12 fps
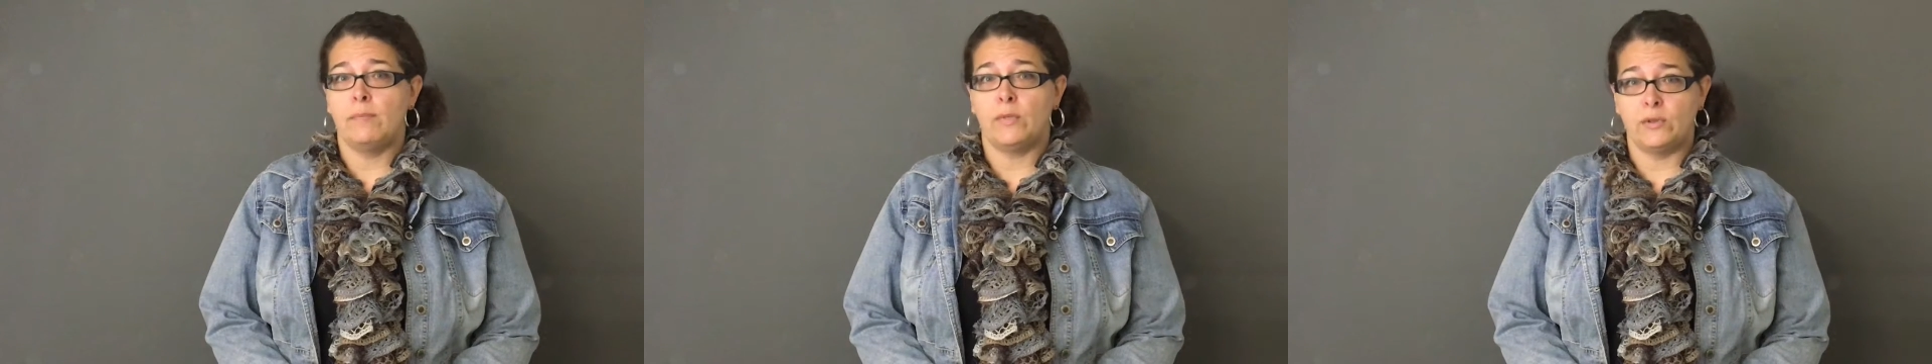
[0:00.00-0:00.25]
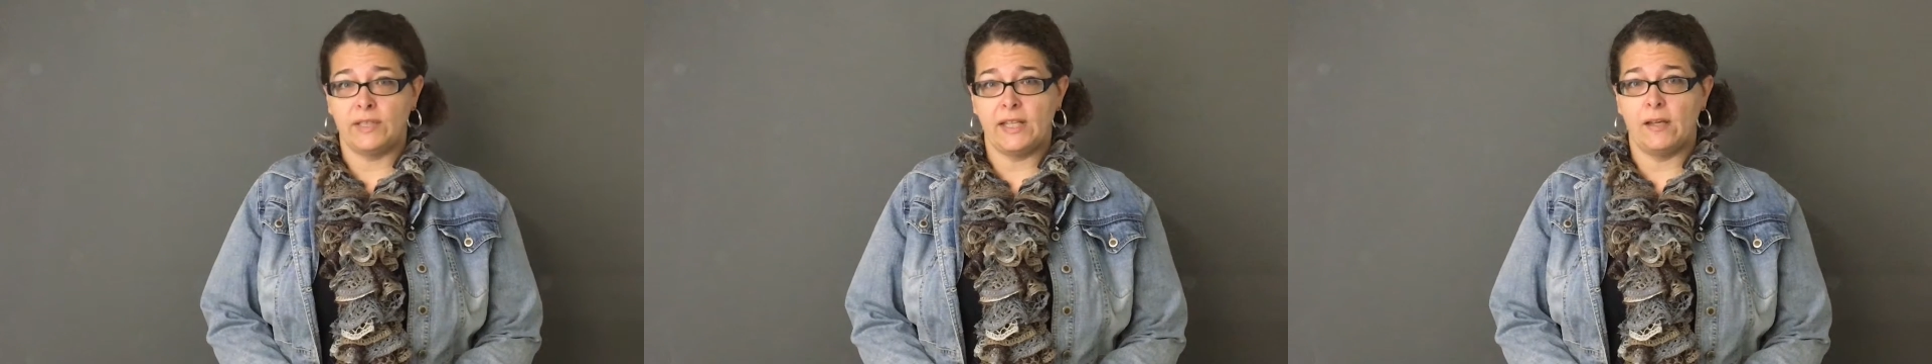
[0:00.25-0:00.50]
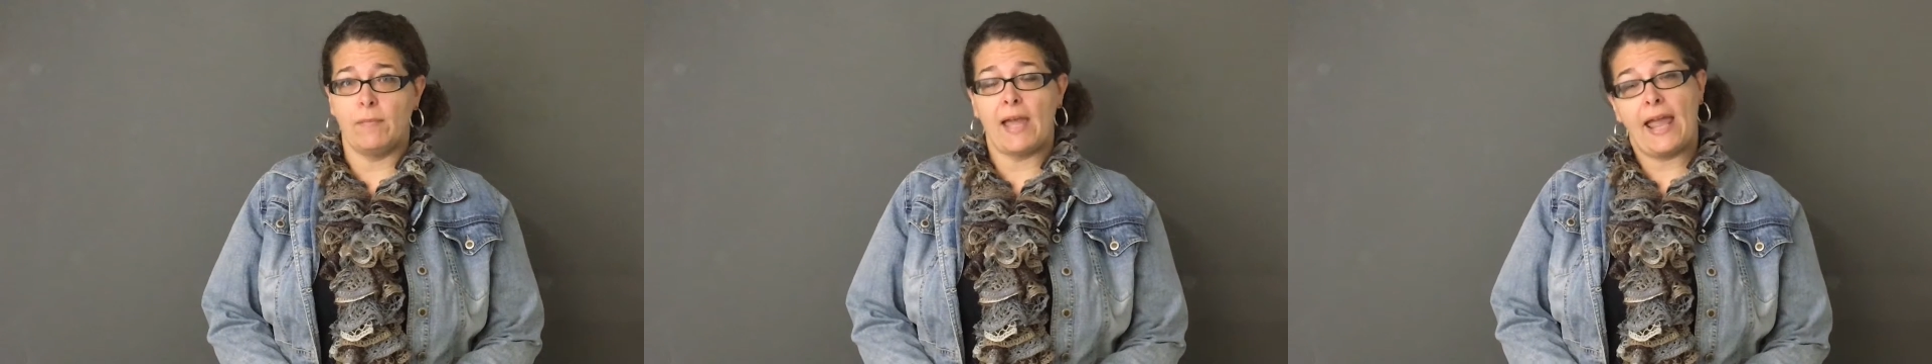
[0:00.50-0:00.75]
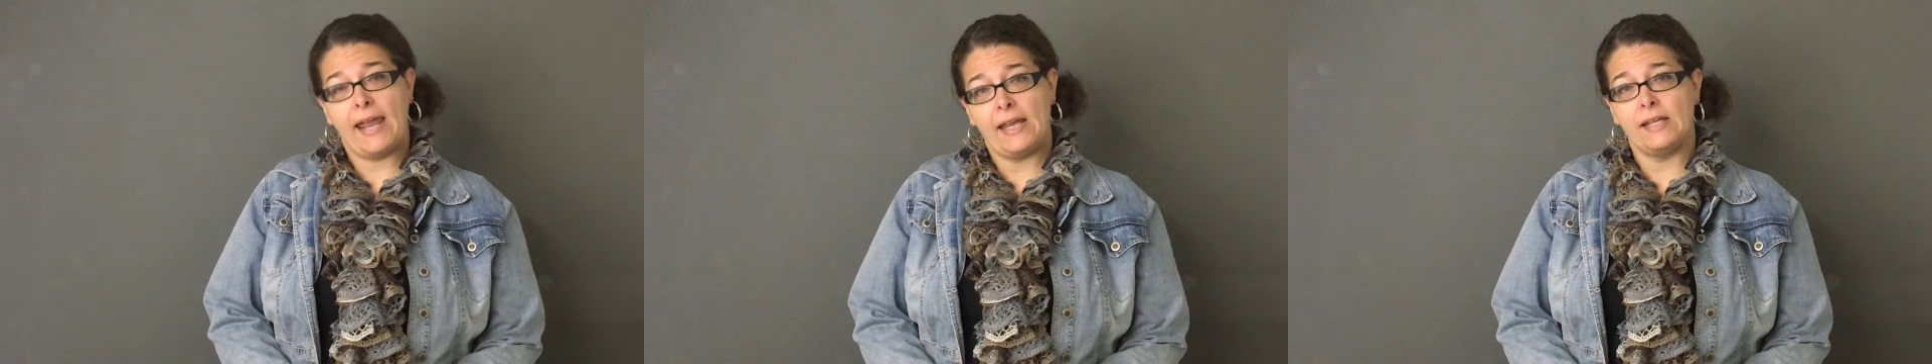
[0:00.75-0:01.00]

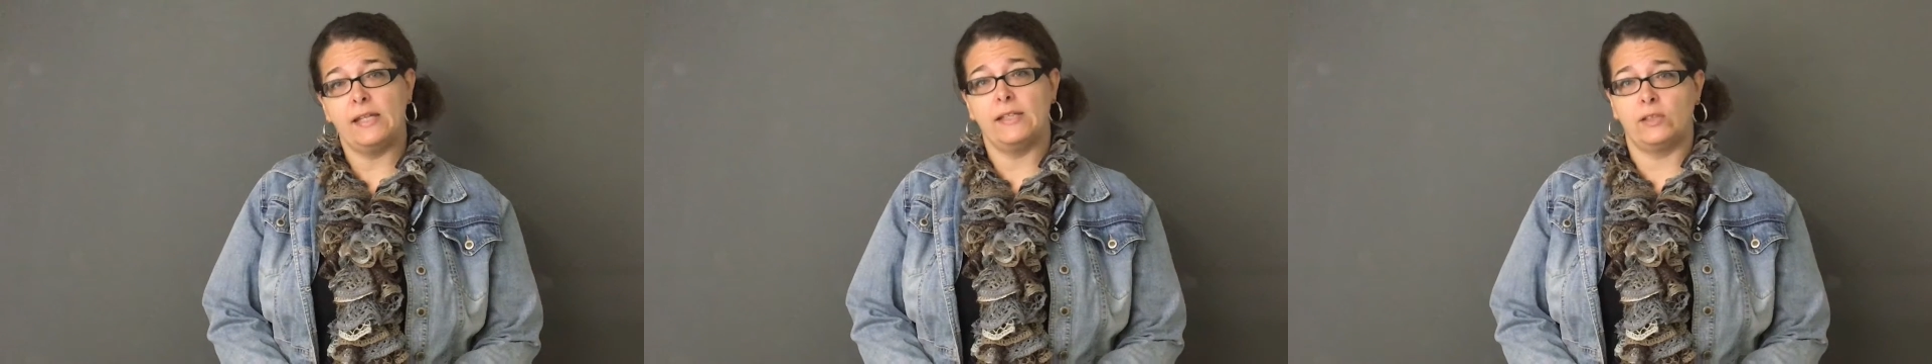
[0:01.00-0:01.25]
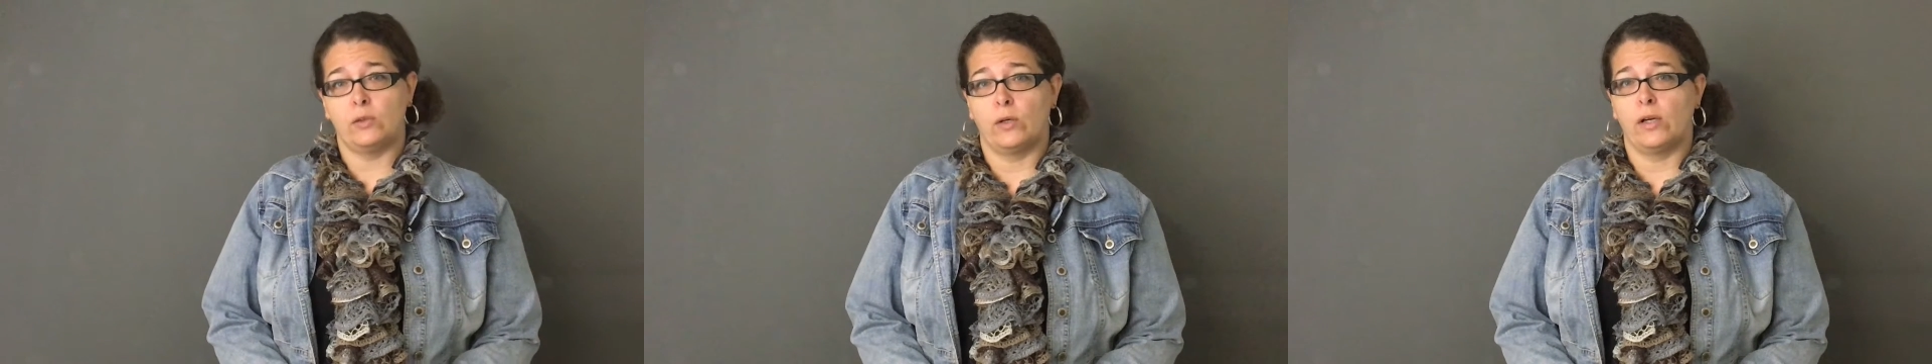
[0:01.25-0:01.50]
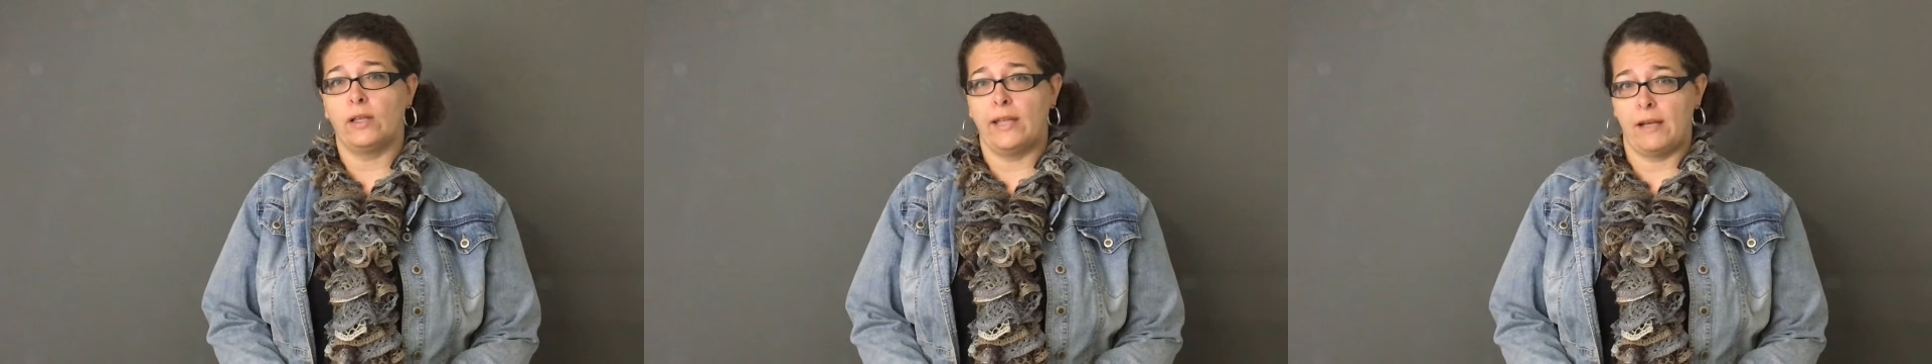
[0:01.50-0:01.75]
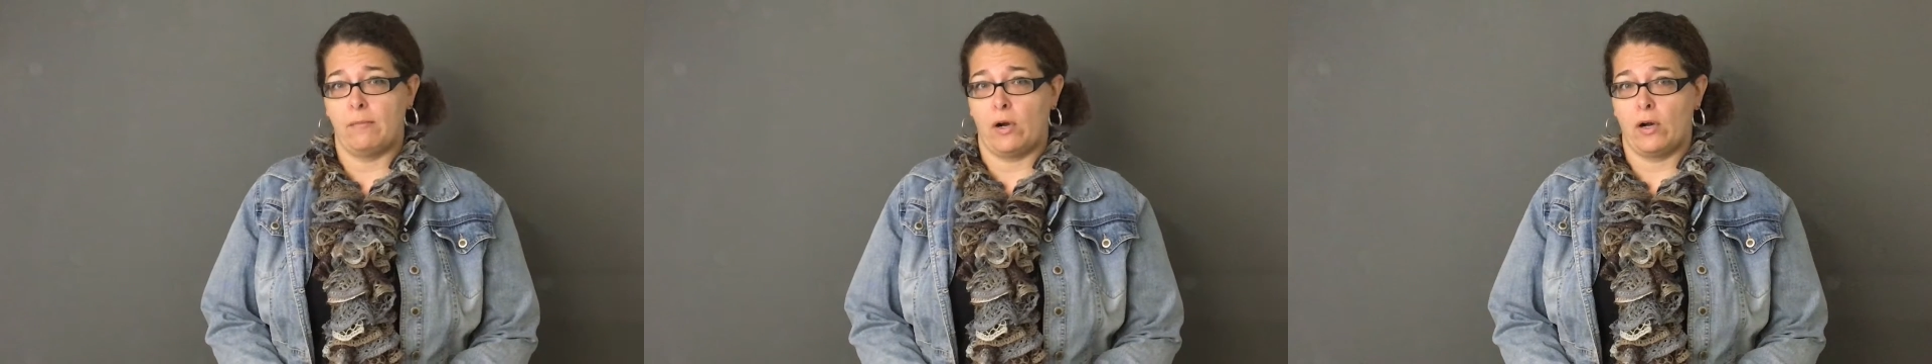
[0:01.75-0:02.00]
museum, and historic
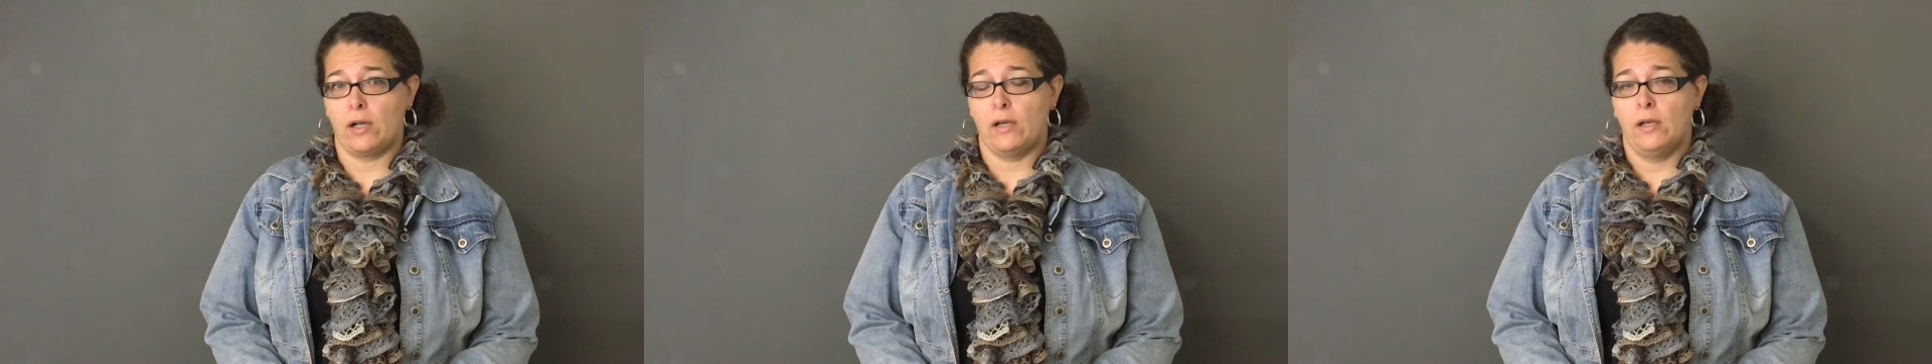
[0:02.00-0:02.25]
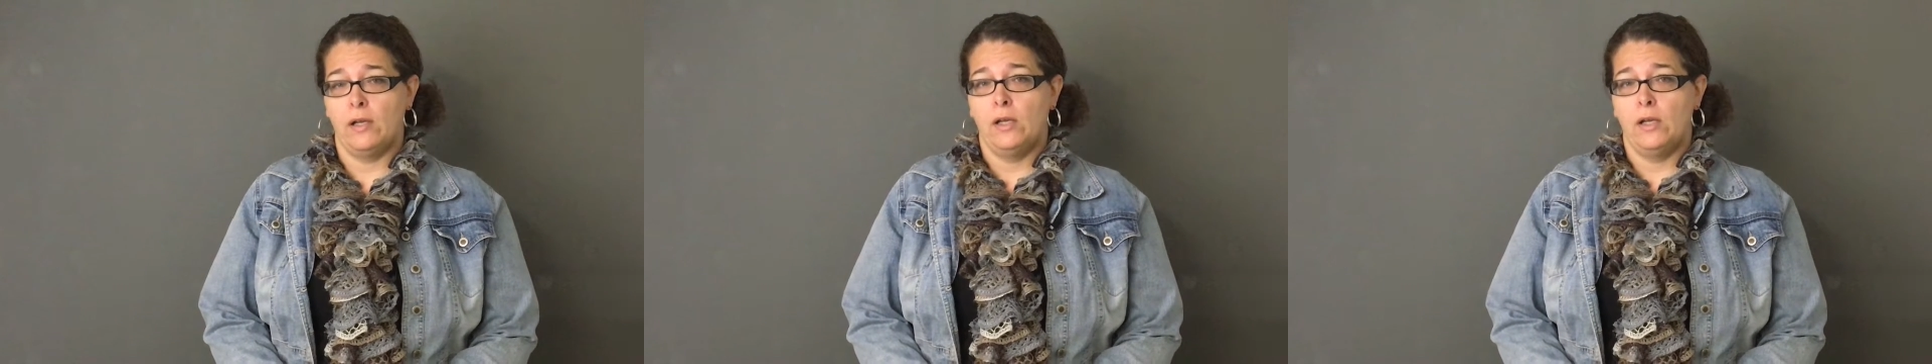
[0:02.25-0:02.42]
landmark.